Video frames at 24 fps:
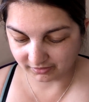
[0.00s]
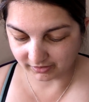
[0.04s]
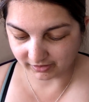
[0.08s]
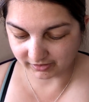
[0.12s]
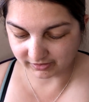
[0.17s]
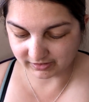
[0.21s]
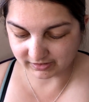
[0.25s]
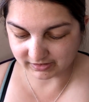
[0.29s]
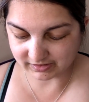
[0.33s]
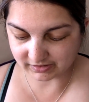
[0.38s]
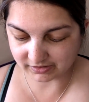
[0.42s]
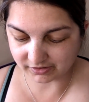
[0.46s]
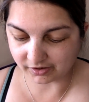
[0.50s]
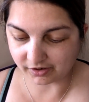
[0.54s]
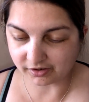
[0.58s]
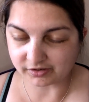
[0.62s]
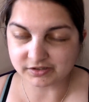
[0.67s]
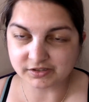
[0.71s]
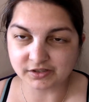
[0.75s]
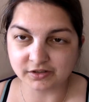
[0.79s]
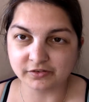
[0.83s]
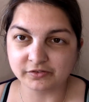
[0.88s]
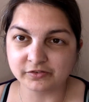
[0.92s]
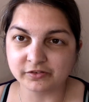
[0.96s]
I need to
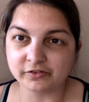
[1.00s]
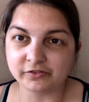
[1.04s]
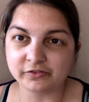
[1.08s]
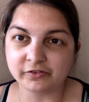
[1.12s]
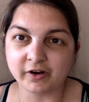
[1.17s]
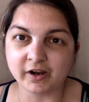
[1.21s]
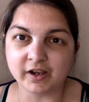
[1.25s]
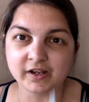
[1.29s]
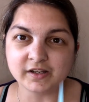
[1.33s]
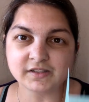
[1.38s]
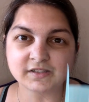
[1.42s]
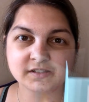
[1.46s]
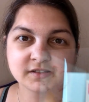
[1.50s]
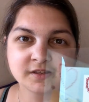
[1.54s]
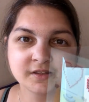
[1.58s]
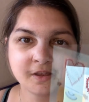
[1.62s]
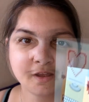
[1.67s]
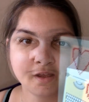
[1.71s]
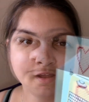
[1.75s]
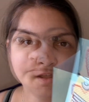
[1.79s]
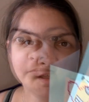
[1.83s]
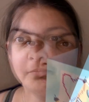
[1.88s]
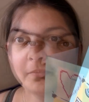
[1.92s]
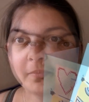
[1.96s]
cut off the threads,
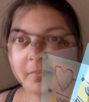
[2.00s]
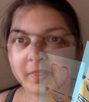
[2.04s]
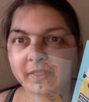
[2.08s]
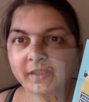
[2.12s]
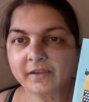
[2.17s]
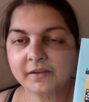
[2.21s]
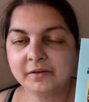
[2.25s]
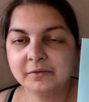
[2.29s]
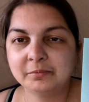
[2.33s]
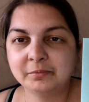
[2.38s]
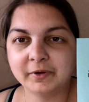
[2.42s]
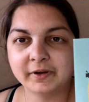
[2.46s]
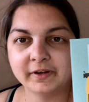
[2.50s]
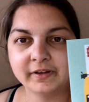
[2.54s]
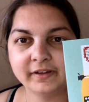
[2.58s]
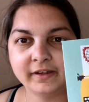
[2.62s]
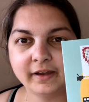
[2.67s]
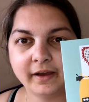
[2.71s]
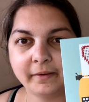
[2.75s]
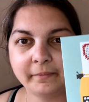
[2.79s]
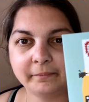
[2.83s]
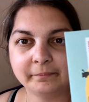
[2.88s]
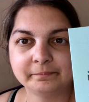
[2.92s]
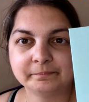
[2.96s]
but
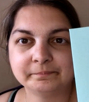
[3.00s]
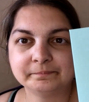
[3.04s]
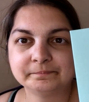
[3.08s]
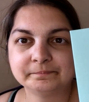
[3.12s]
yeah.